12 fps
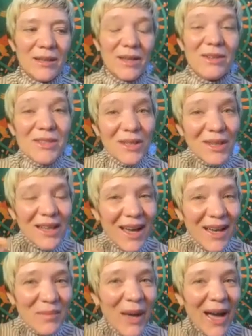there's a
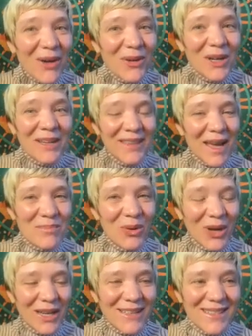lot of power in that
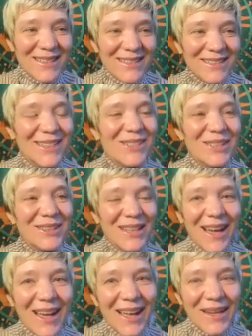point. There's a
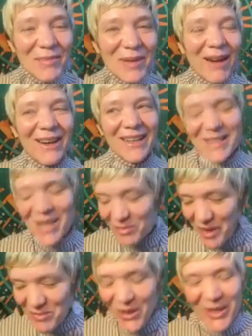lot of power. I tell
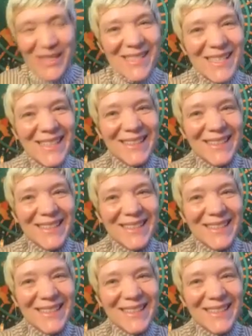my boys